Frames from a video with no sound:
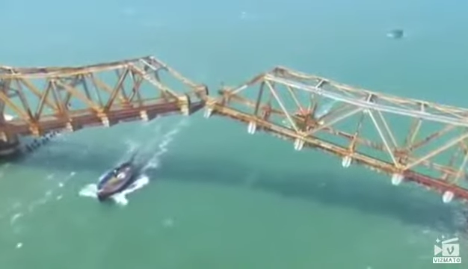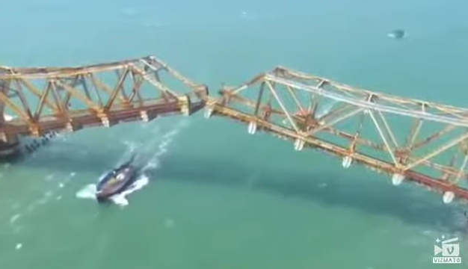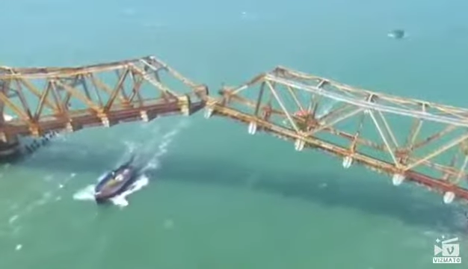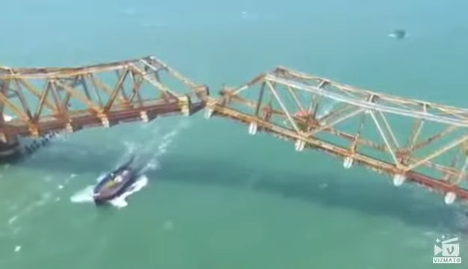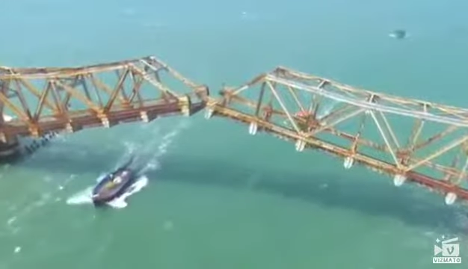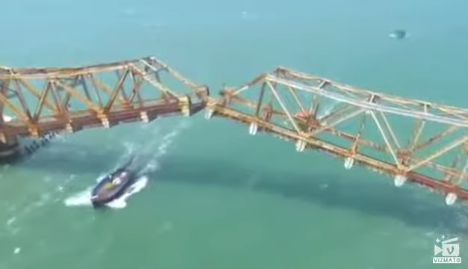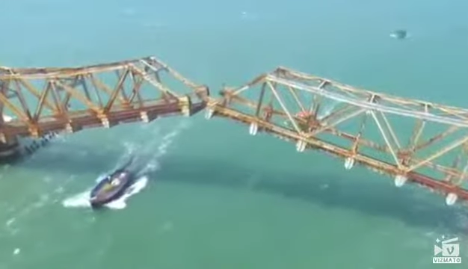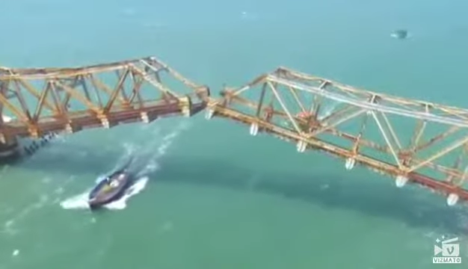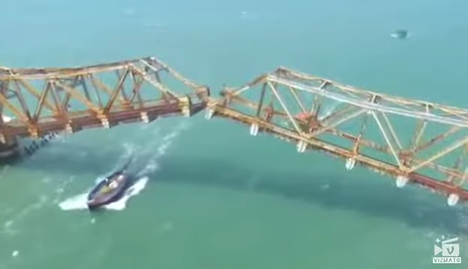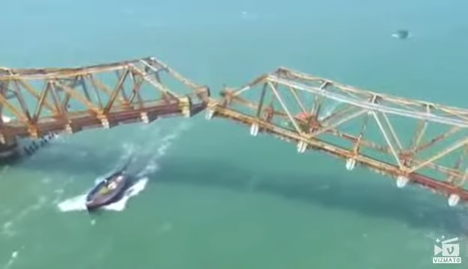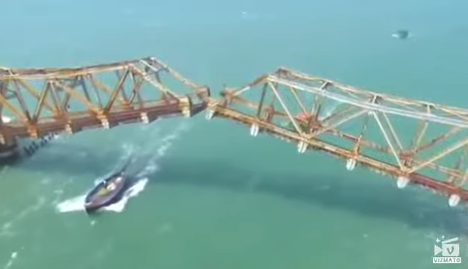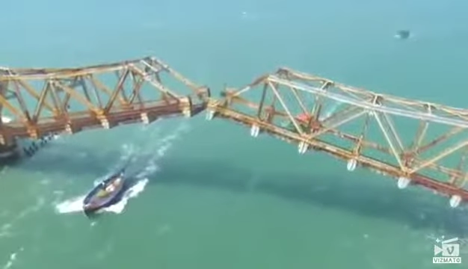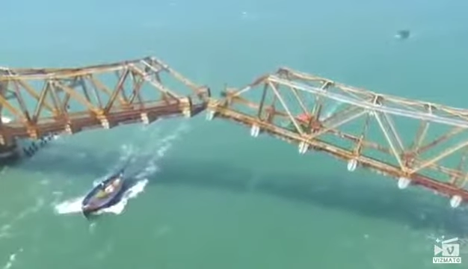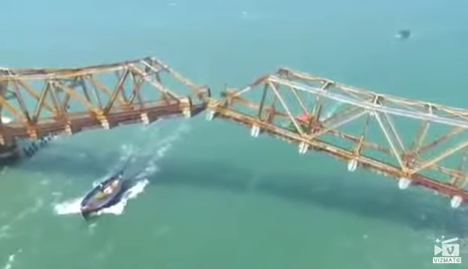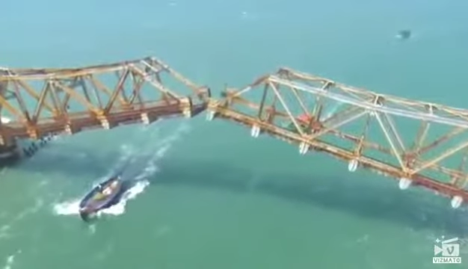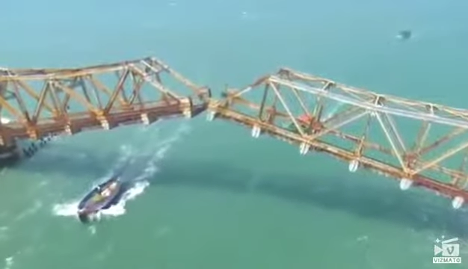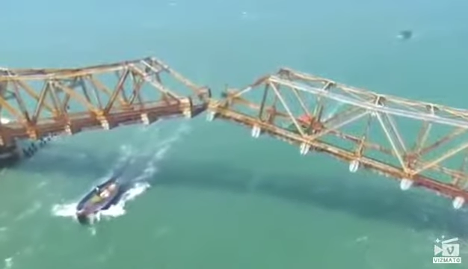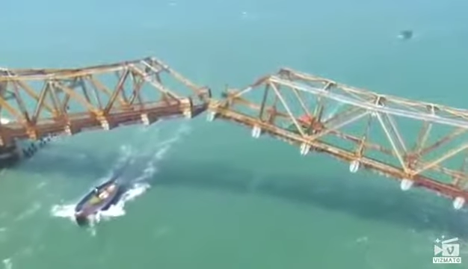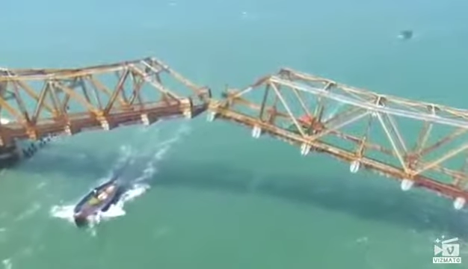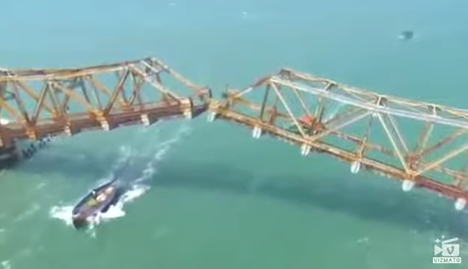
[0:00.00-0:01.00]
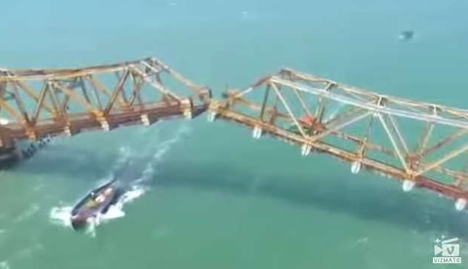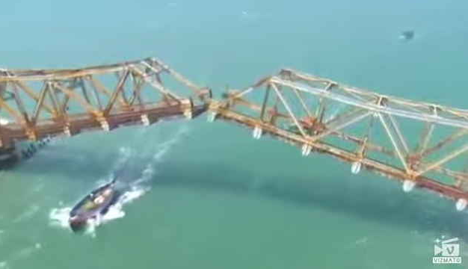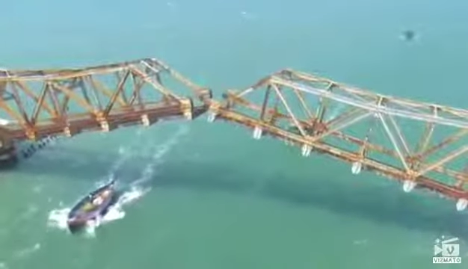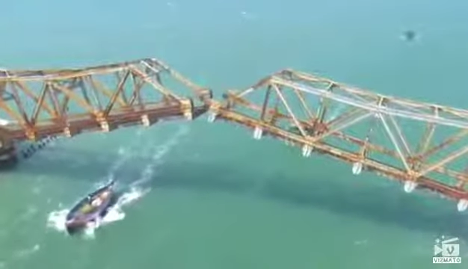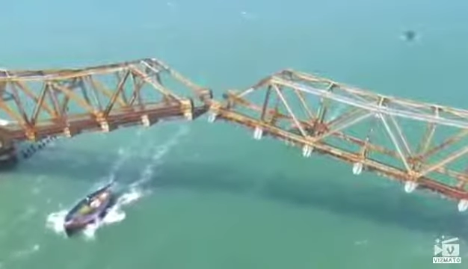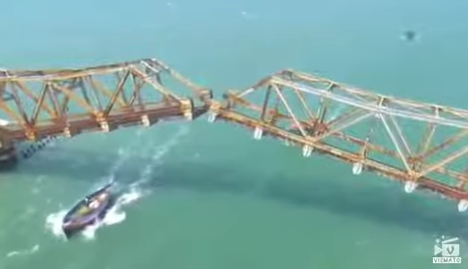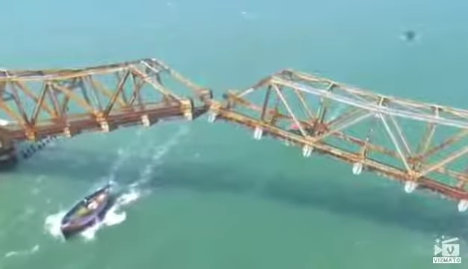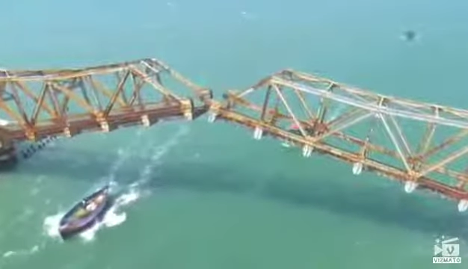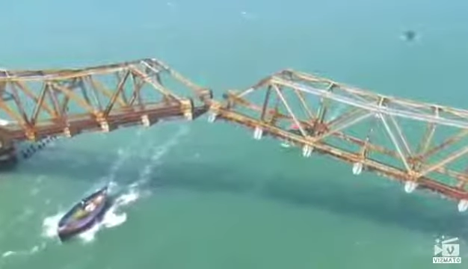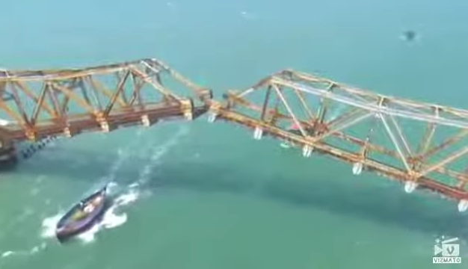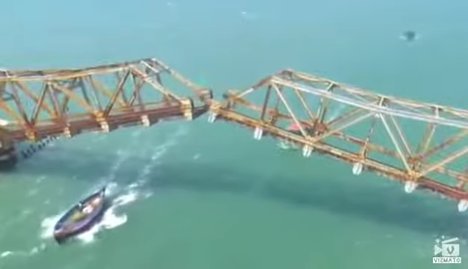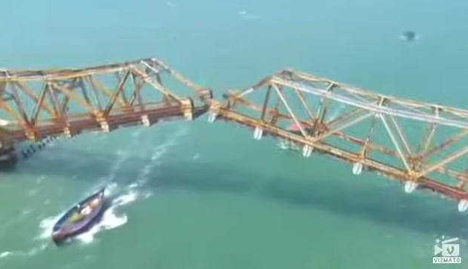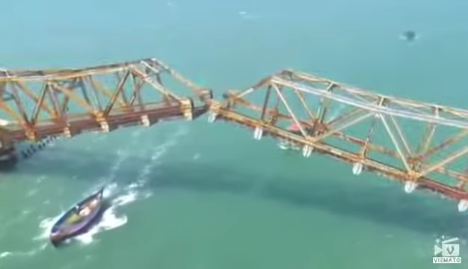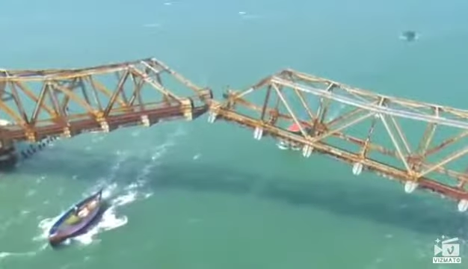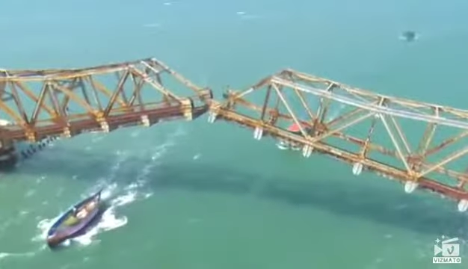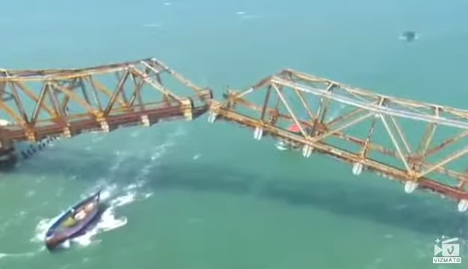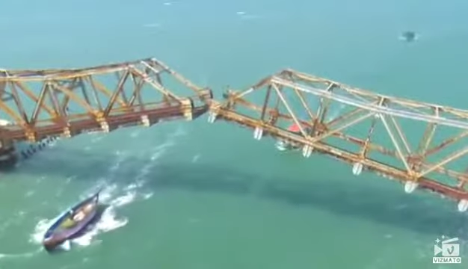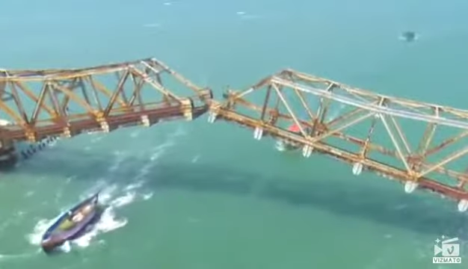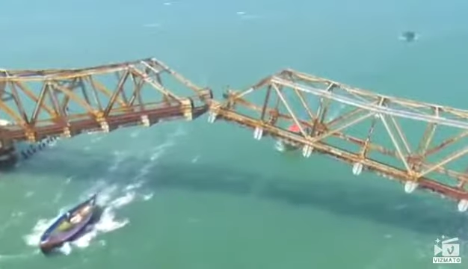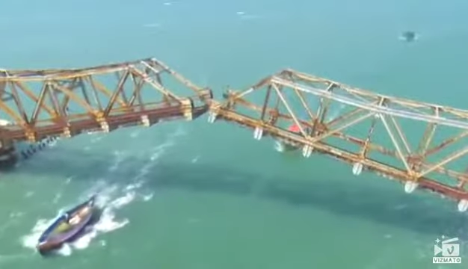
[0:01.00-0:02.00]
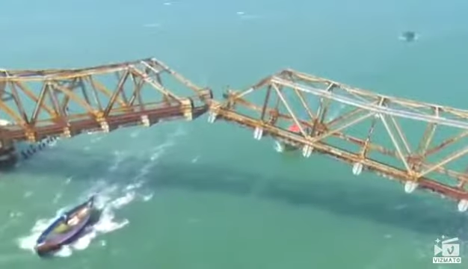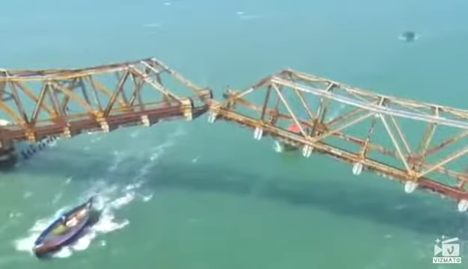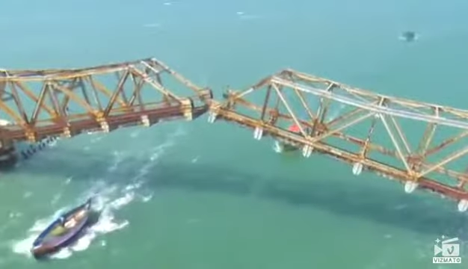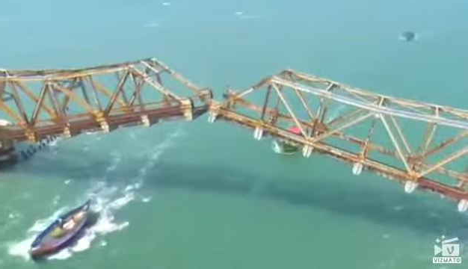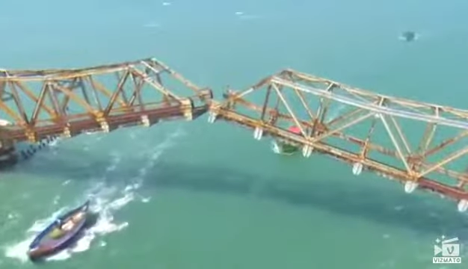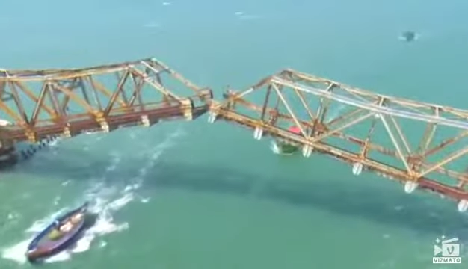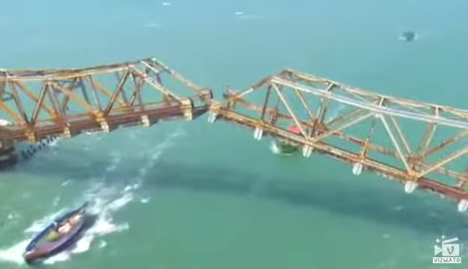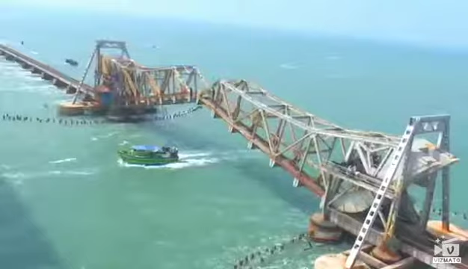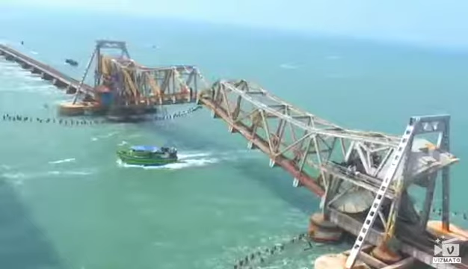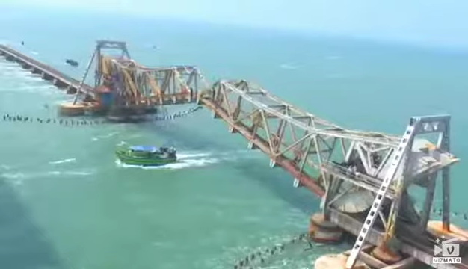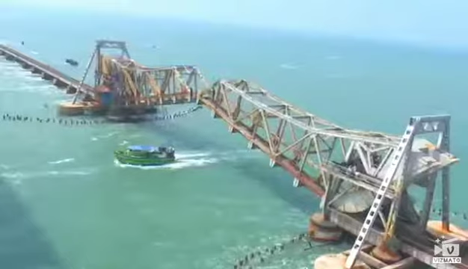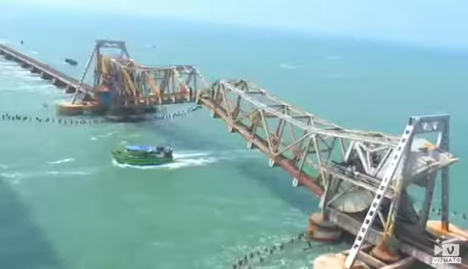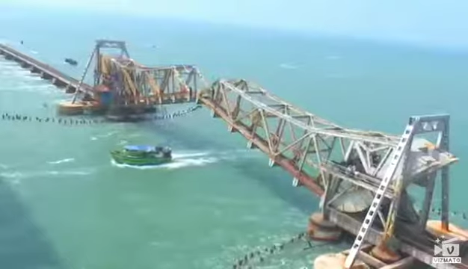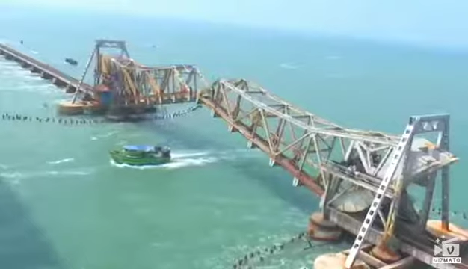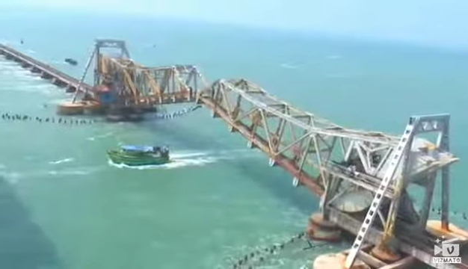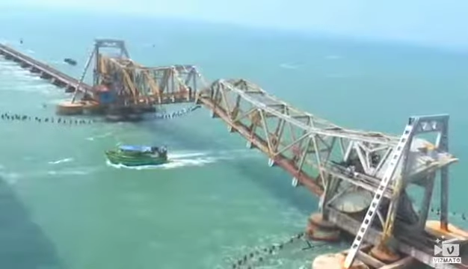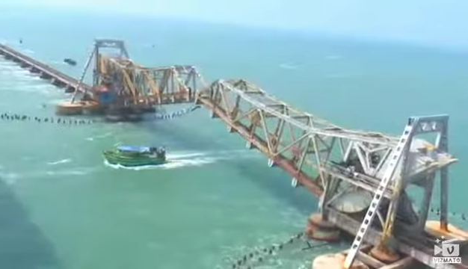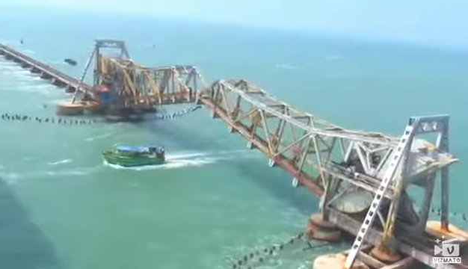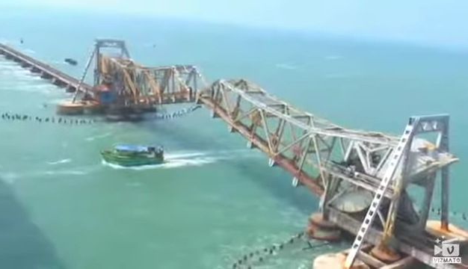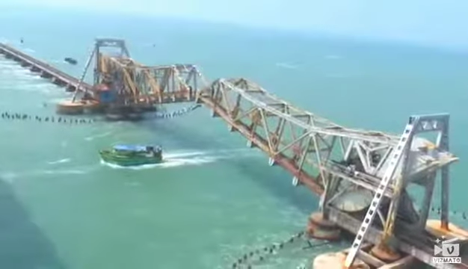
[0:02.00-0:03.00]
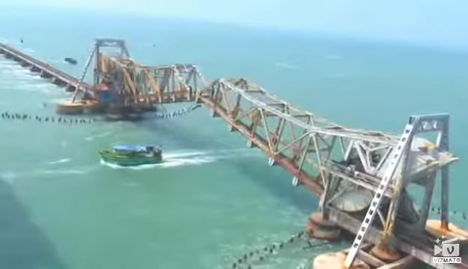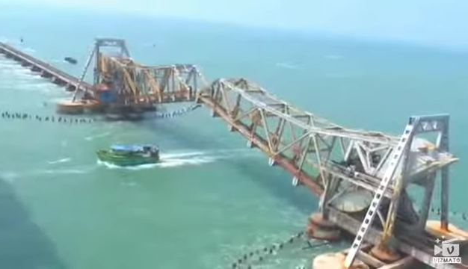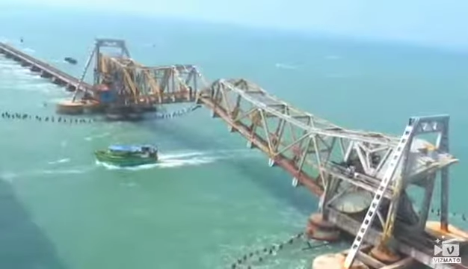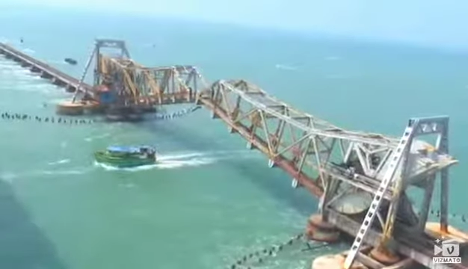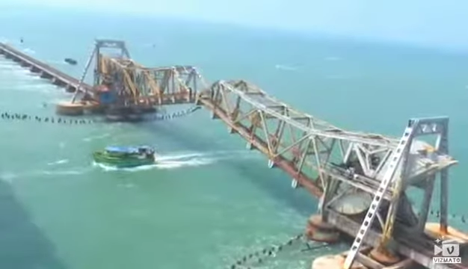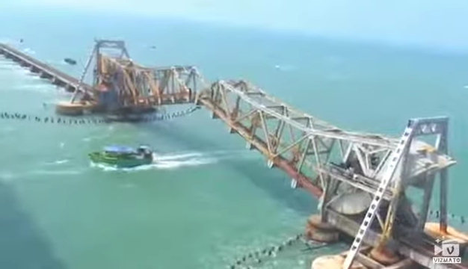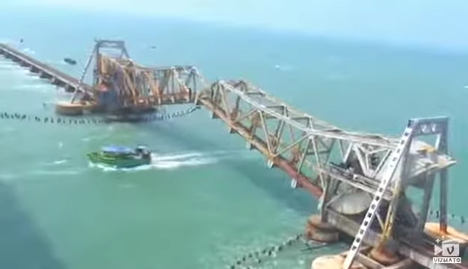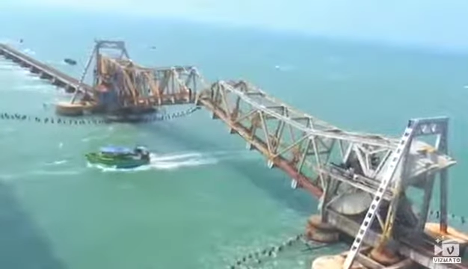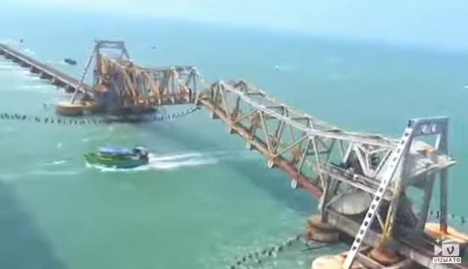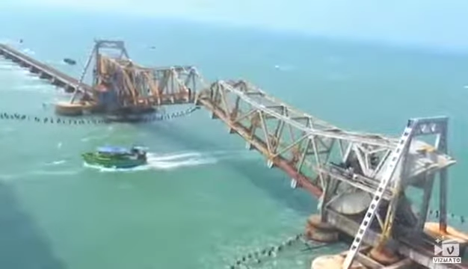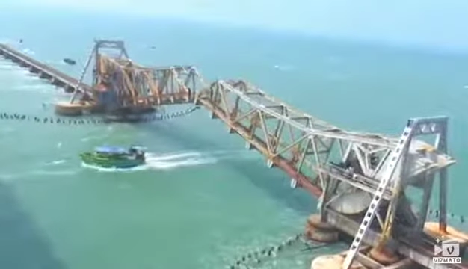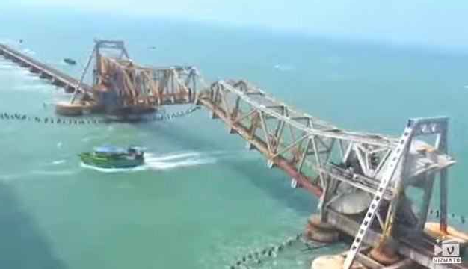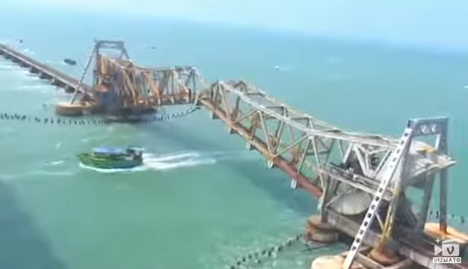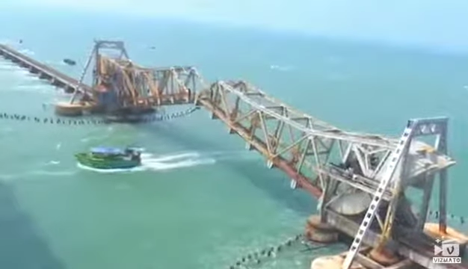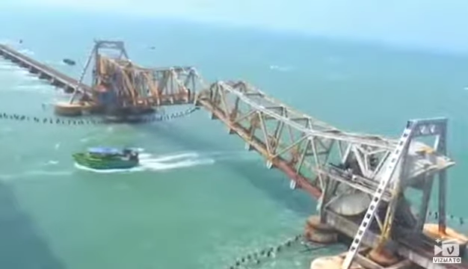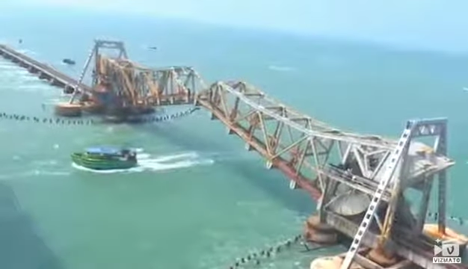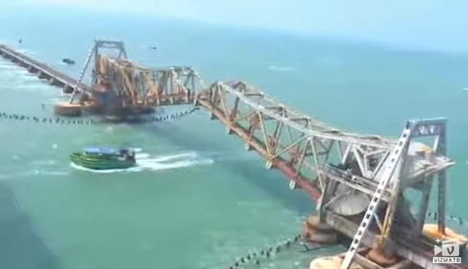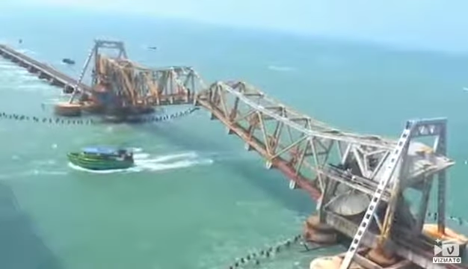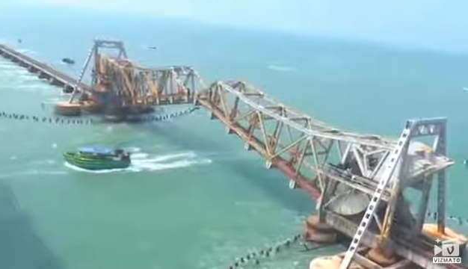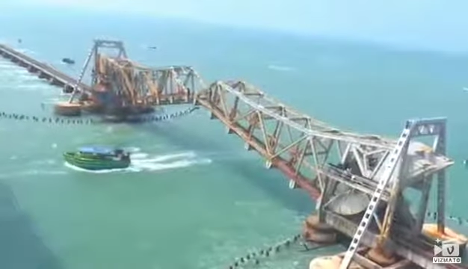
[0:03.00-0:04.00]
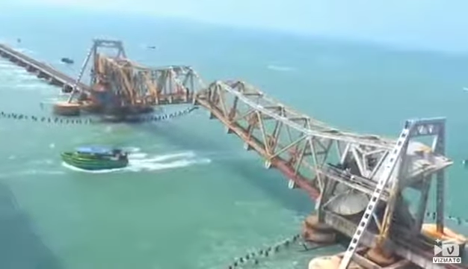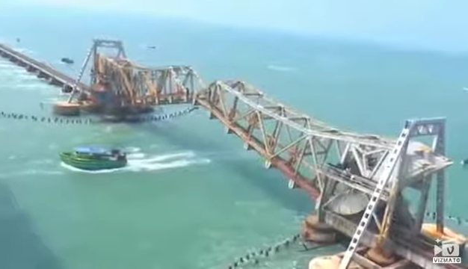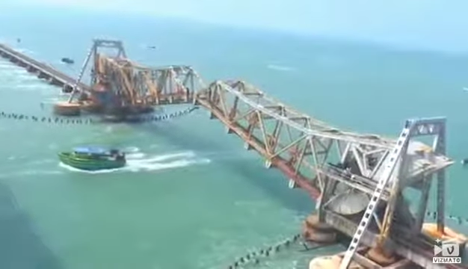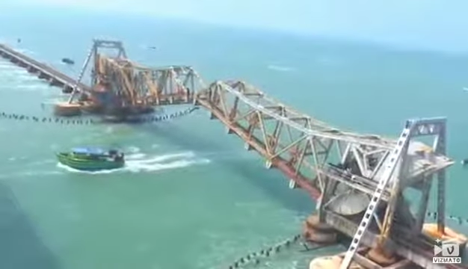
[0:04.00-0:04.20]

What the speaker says: Nobody's mouth can be seen.